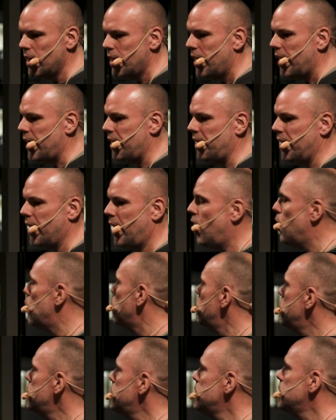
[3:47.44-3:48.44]
And
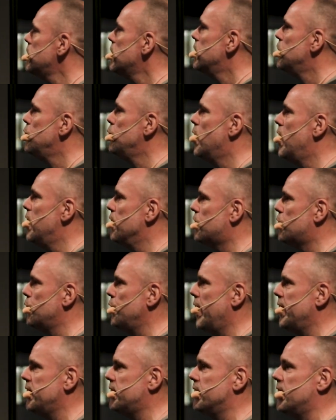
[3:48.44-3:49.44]
now, you have
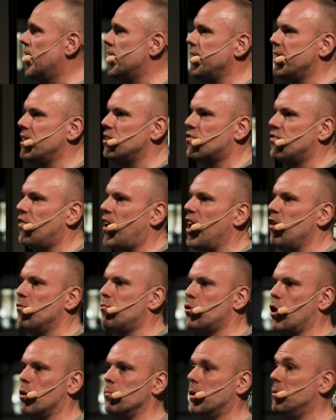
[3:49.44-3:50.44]
created at least 5
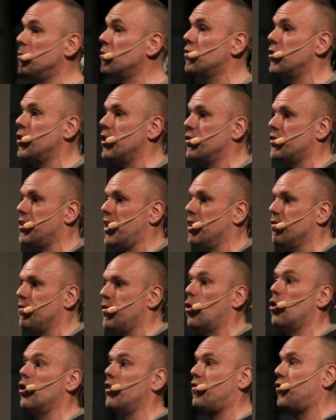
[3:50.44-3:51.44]
problems for yourself,
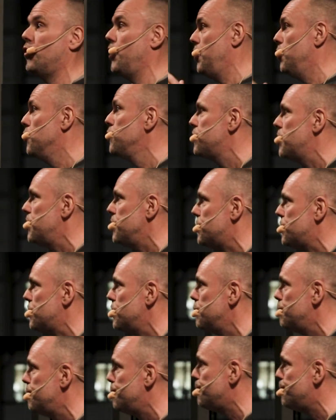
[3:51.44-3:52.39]
or for the users.